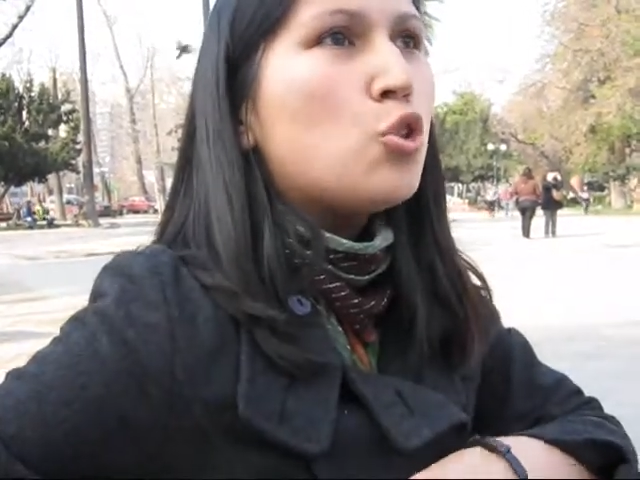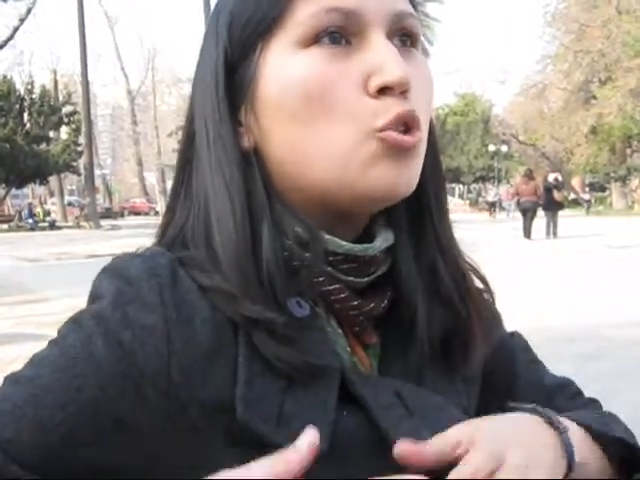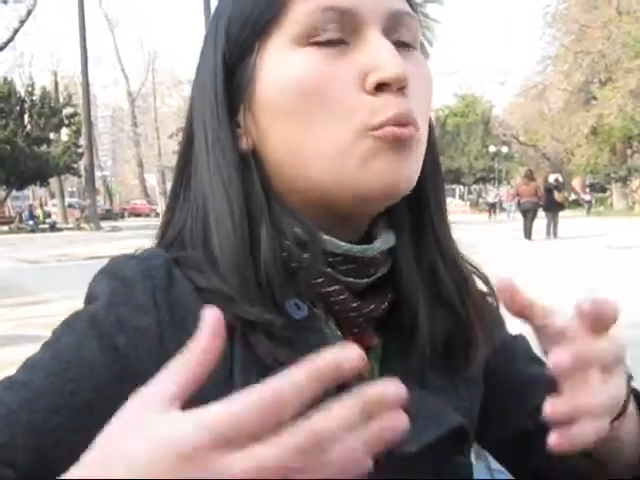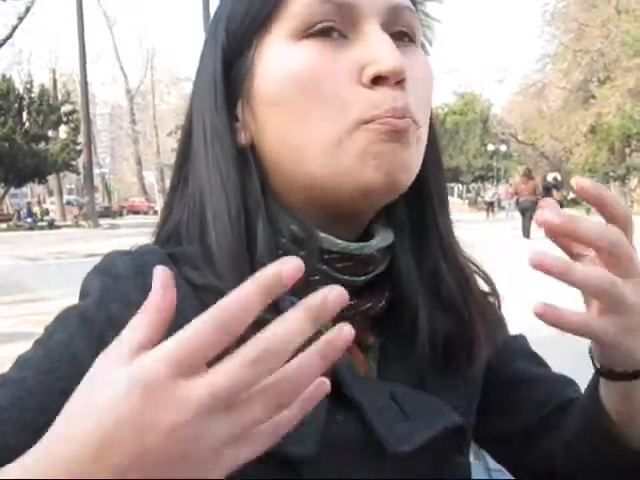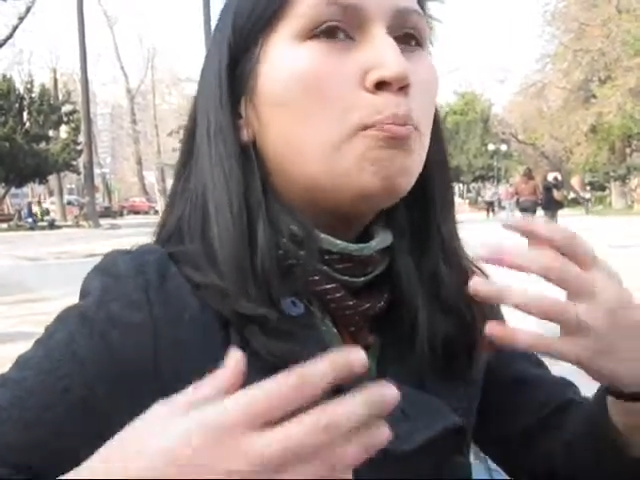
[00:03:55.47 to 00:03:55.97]

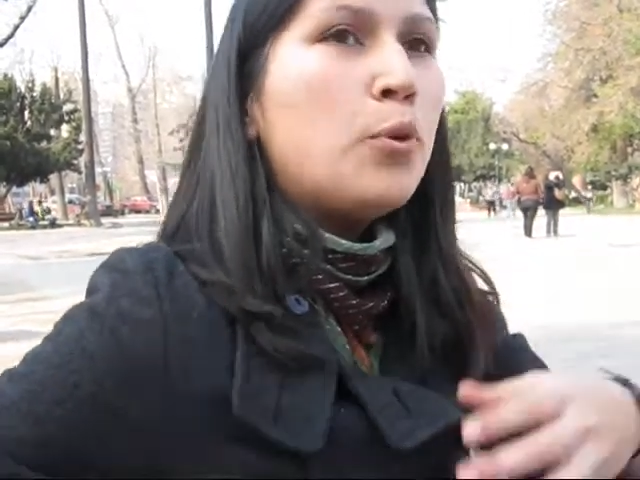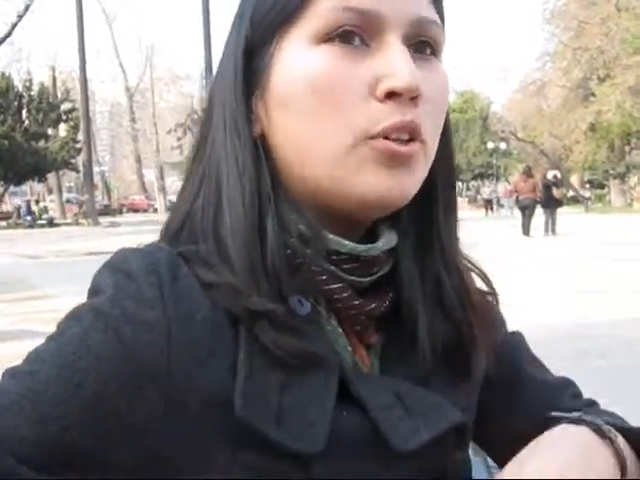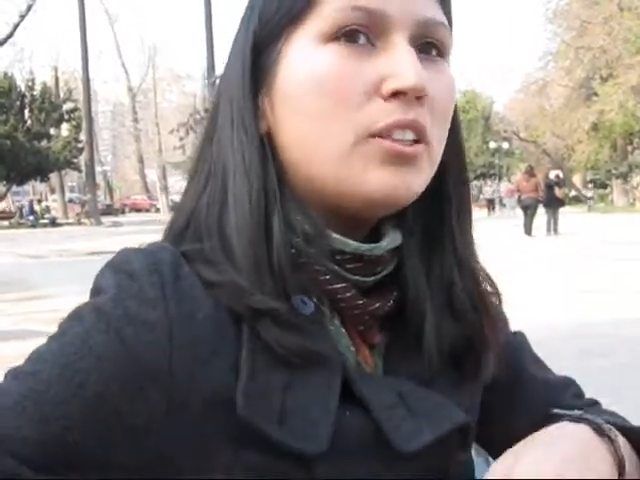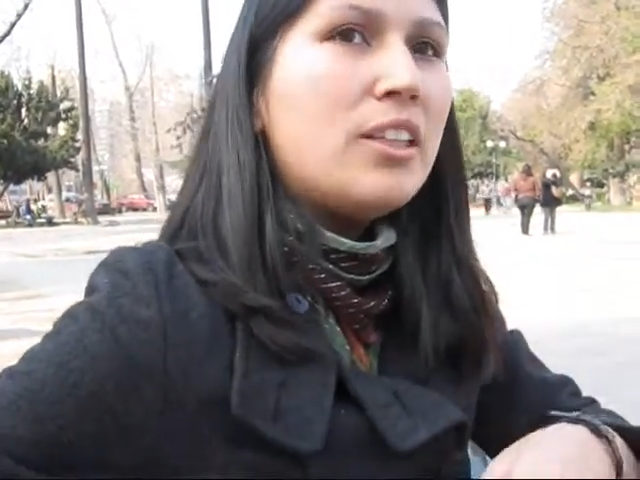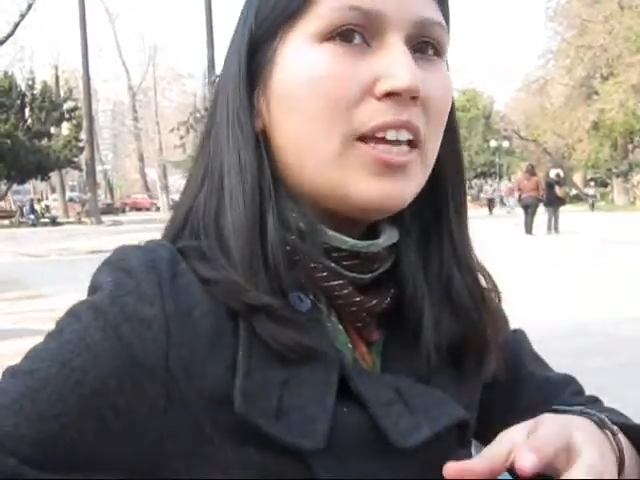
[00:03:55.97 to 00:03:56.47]
to
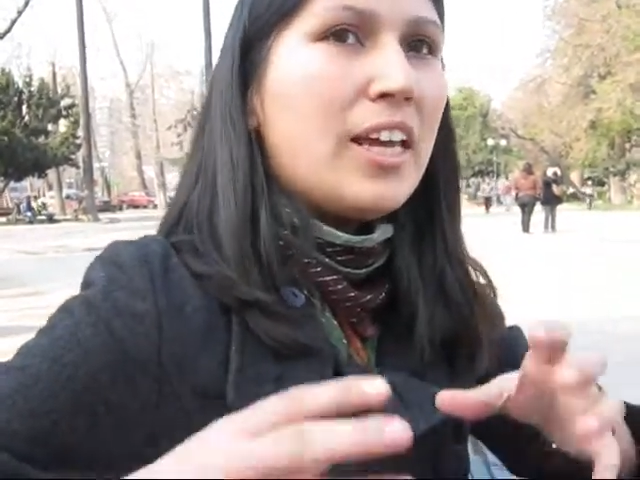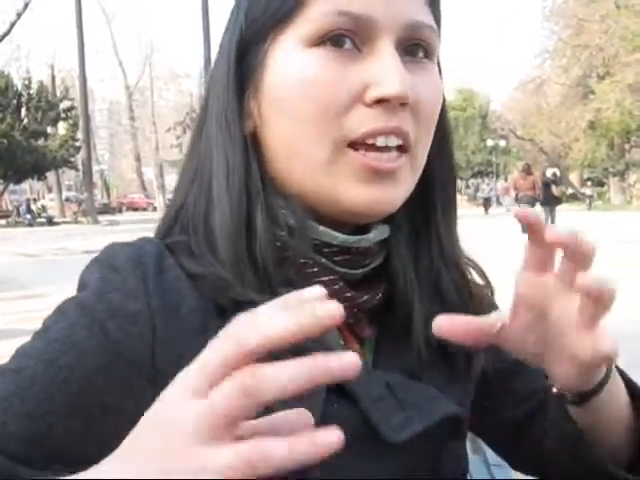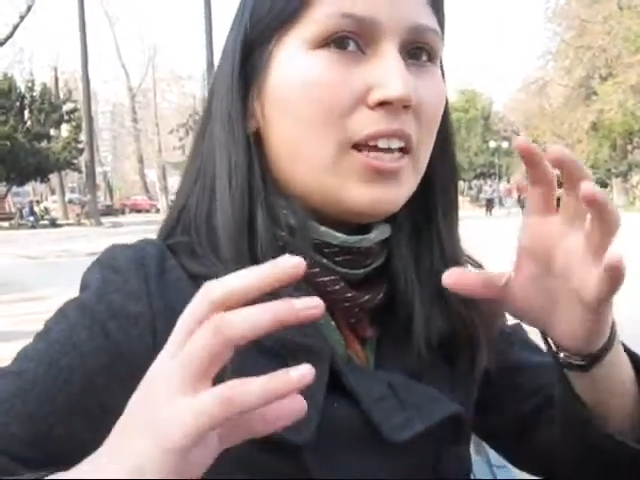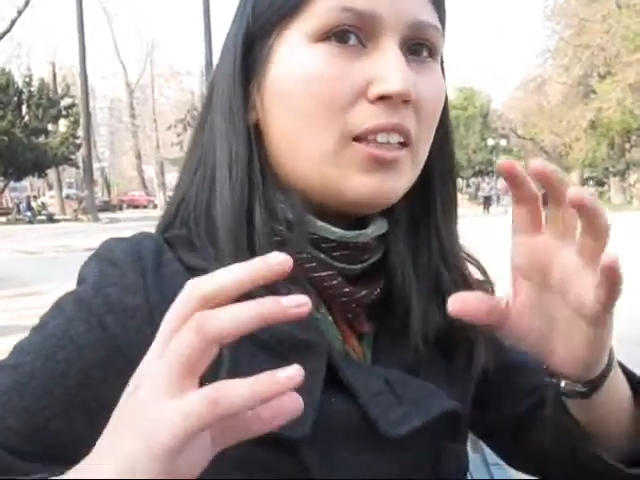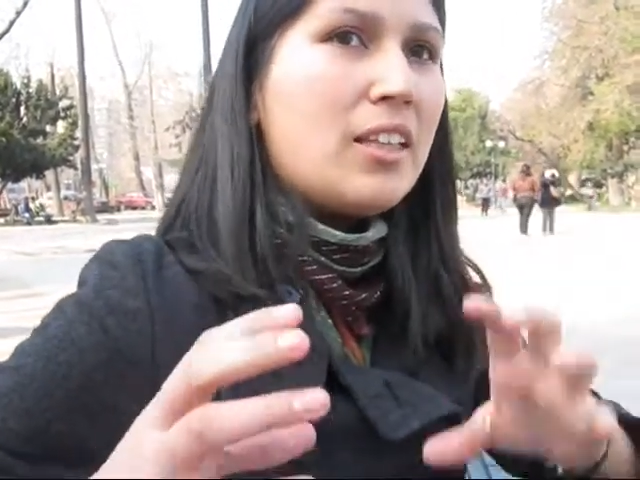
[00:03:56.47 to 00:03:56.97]
put the